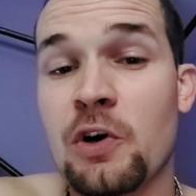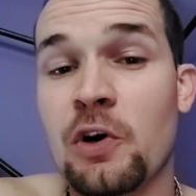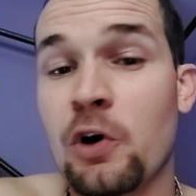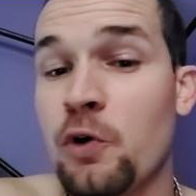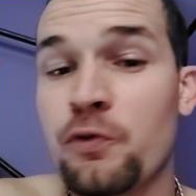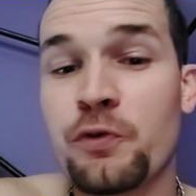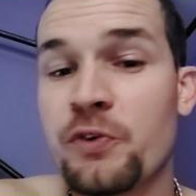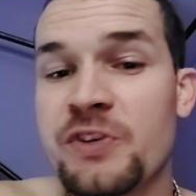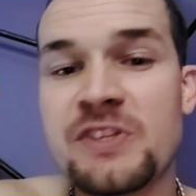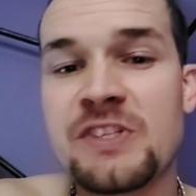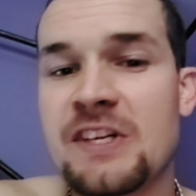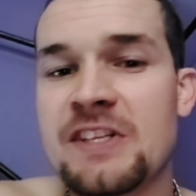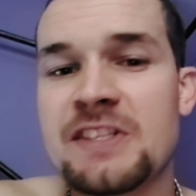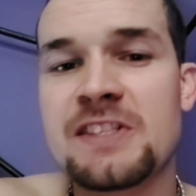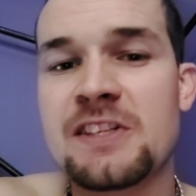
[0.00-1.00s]
overly
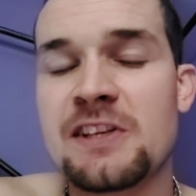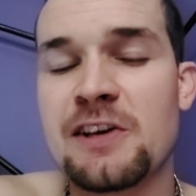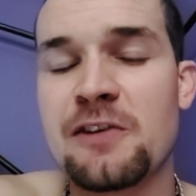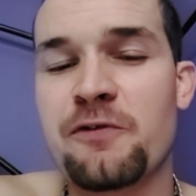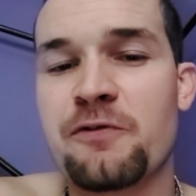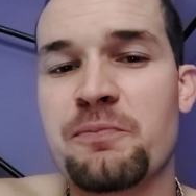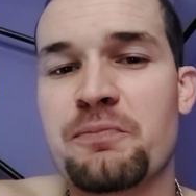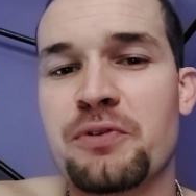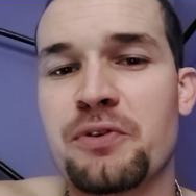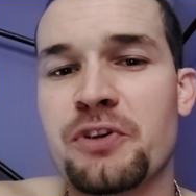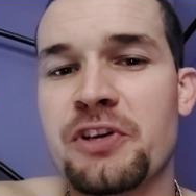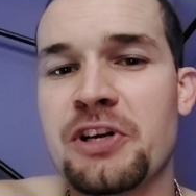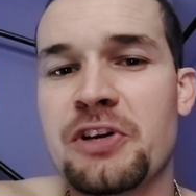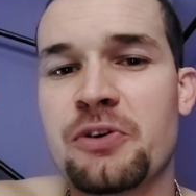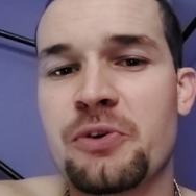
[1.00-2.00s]
sensitive,
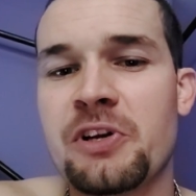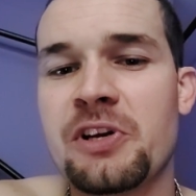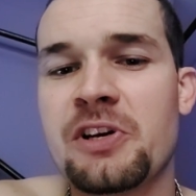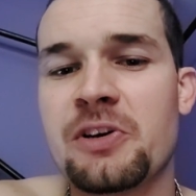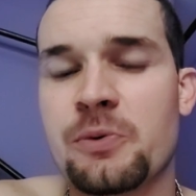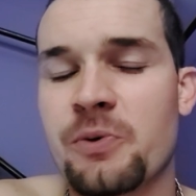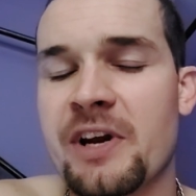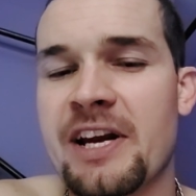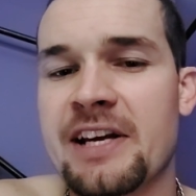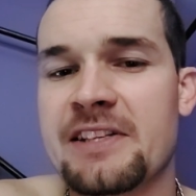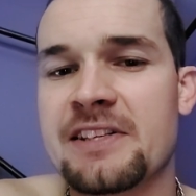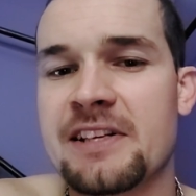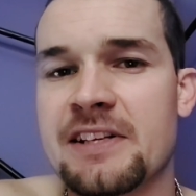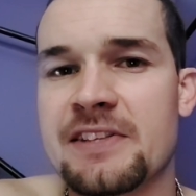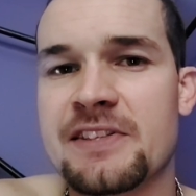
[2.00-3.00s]
politically
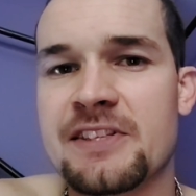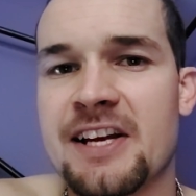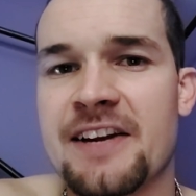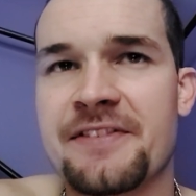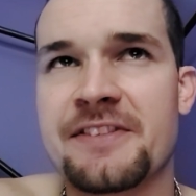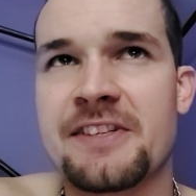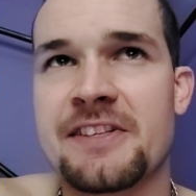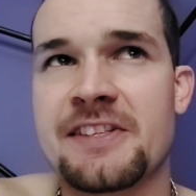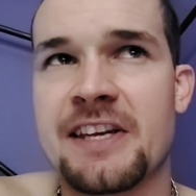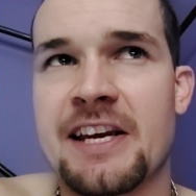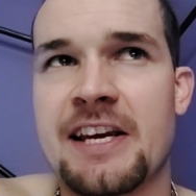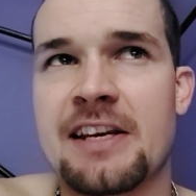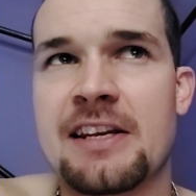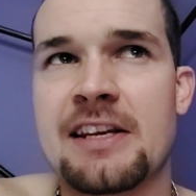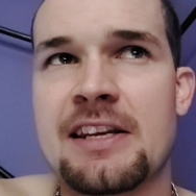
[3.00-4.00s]
correct, and soft
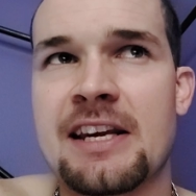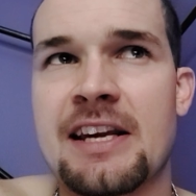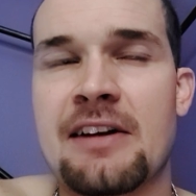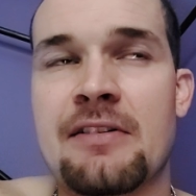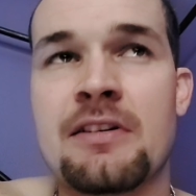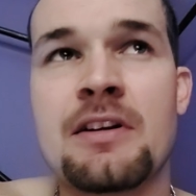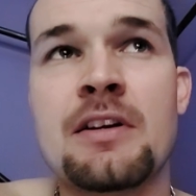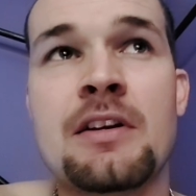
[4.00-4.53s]
society now.